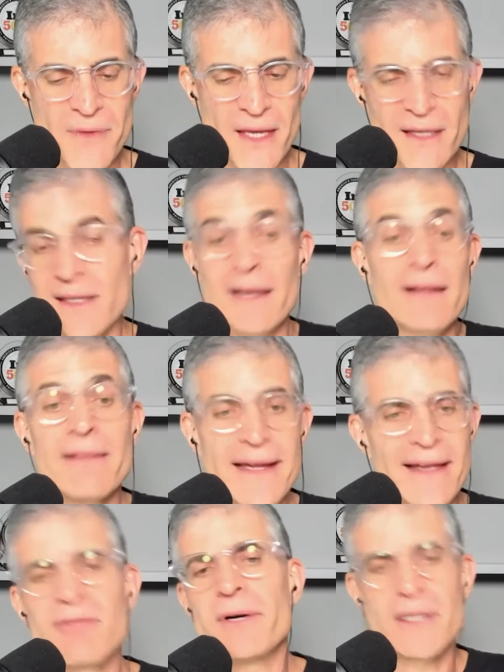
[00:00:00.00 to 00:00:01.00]
In LA,
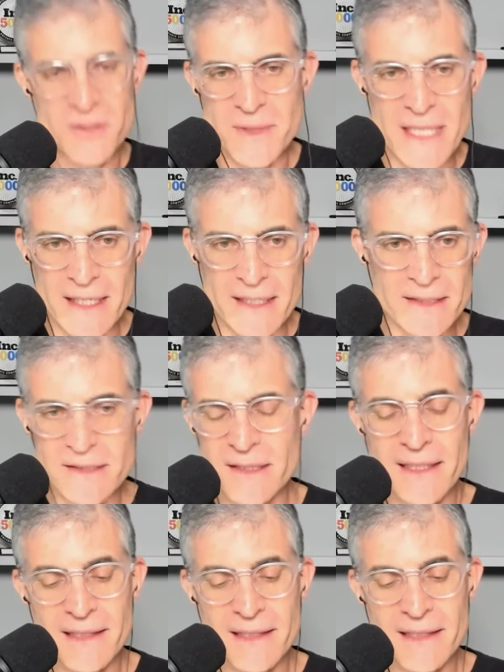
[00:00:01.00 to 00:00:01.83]
everybody knows what that is.